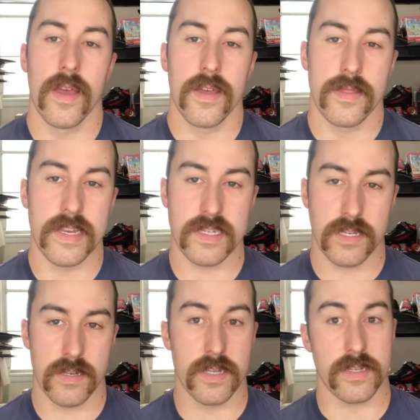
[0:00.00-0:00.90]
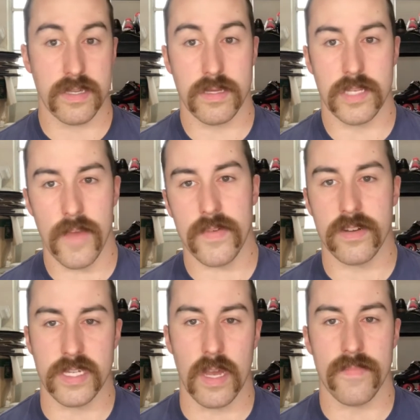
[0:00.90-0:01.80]
this is
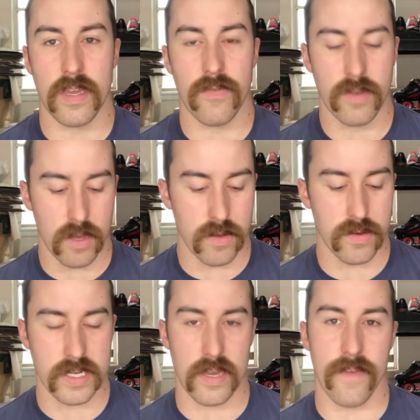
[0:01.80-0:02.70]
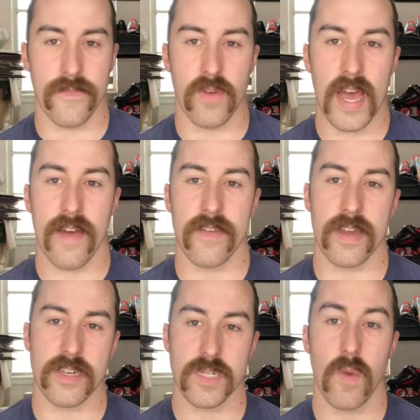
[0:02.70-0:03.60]
typically something you would use if you have
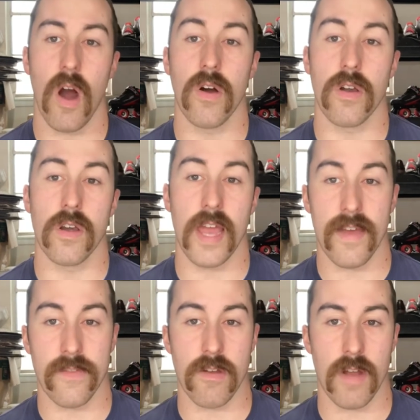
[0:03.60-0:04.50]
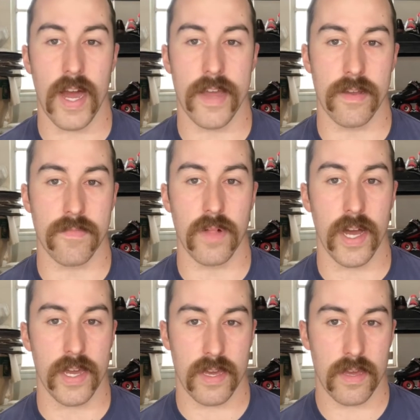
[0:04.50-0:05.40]
a smaller, heavier item,
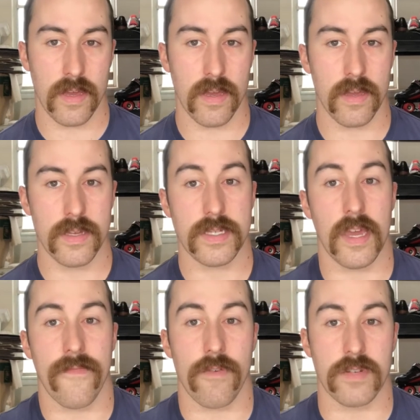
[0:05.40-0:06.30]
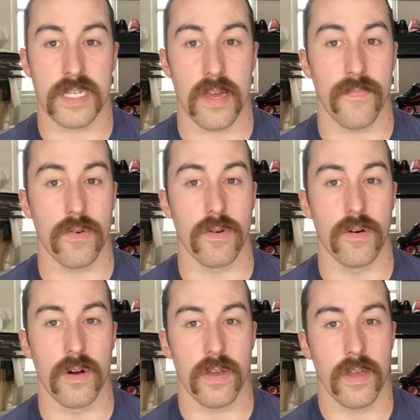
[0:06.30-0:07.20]
like say for
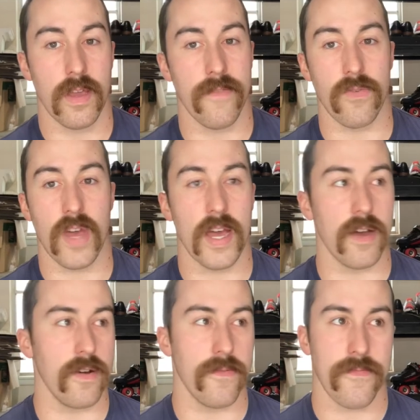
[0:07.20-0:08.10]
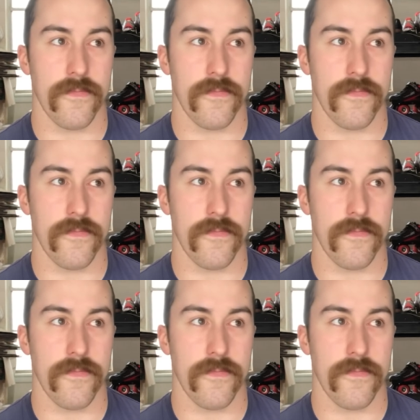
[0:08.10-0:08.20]
example, if you have